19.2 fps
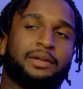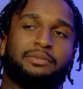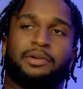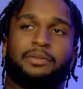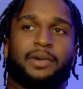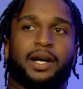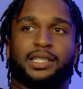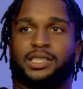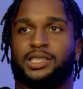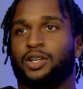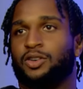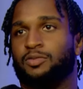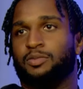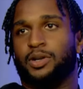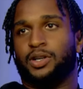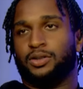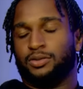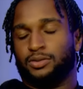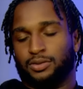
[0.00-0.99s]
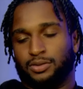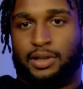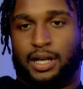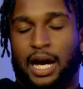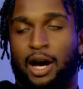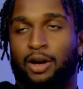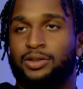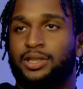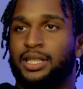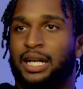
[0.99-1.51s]
but myself, bro. Mm-hmm. I
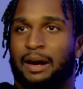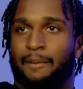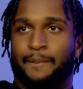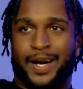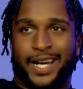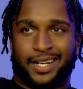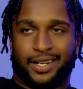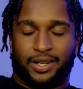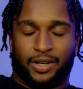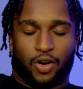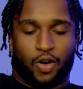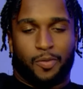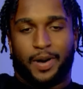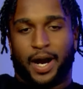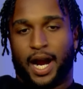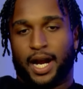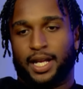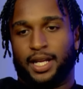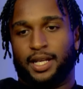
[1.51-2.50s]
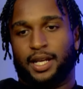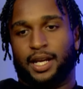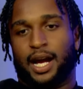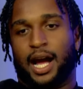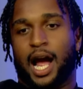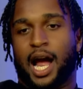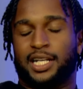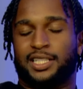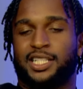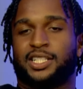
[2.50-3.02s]
don't think I'm better than nobody.
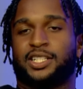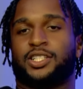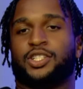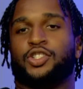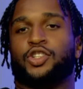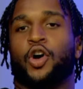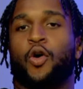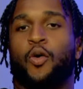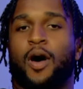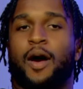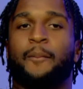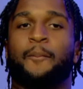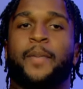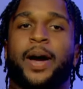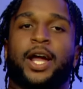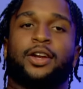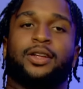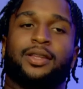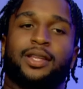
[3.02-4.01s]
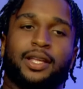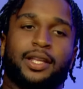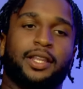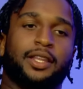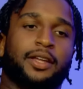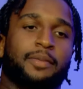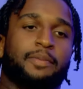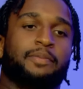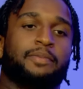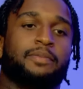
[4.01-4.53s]
I just know I'm better than
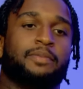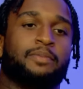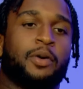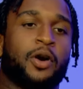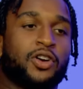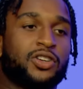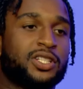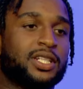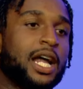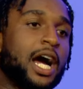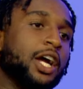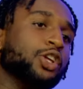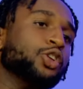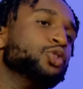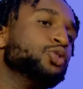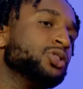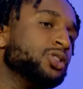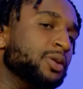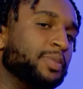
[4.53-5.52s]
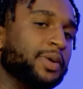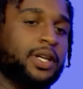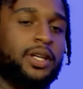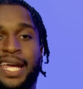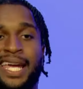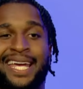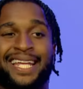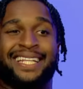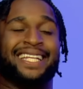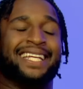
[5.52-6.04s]
the person I used to be.
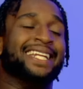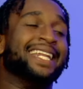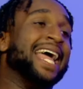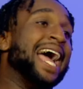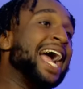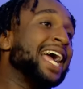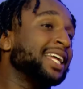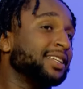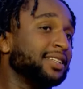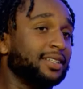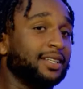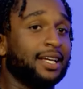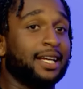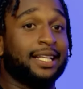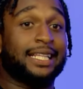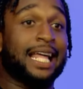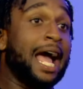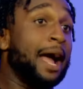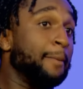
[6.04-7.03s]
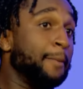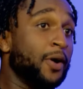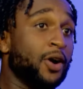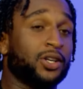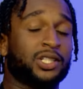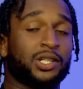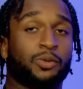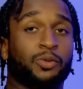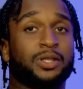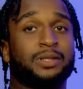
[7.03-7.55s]
And then that
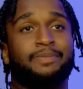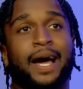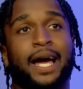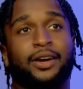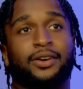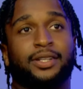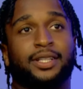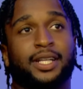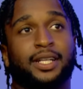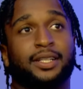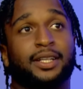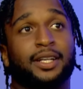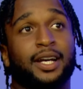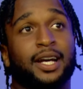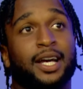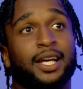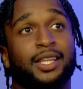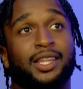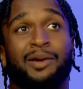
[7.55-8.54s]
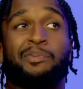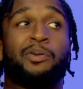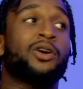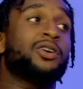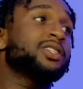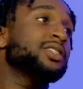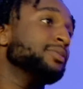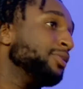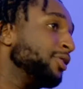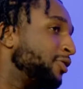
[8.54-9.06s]
person was better than the
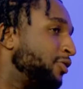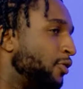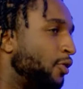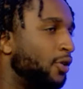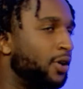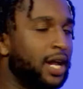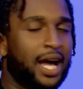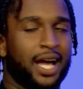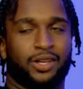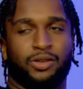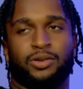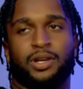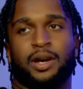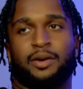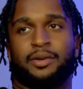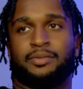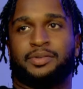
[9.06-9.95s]
person before that. You get what I'm